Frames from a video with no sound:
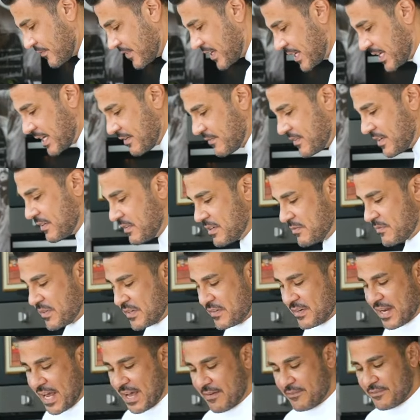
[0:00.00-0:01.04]
We
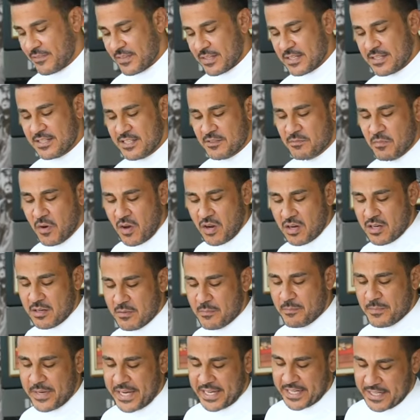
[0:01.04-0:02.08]
will have a small
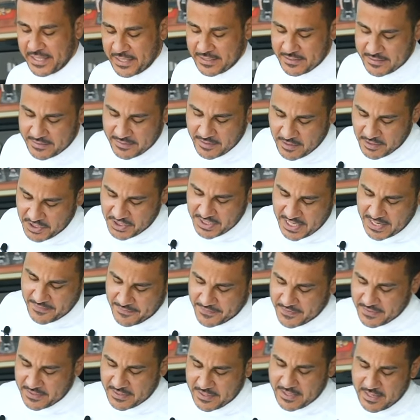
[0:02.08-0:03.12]
picnic. You know,
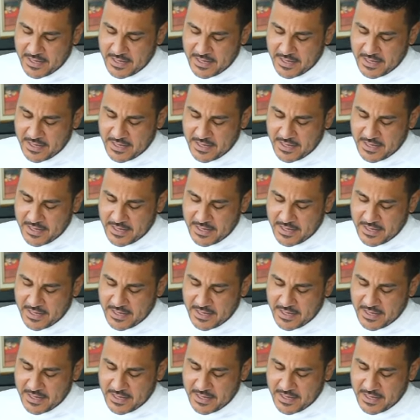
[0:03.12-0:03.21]
chefs come